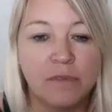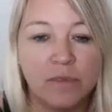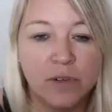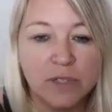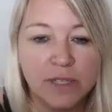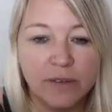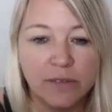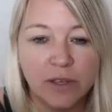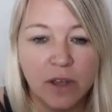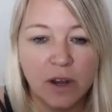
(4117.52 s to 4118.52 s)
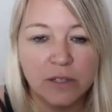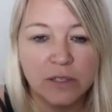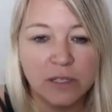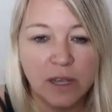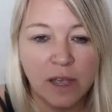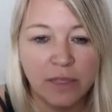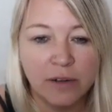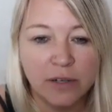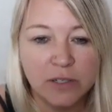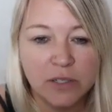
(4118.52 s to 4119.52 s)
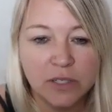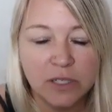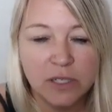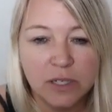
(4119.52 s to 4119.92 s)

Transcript: first giving cards to others.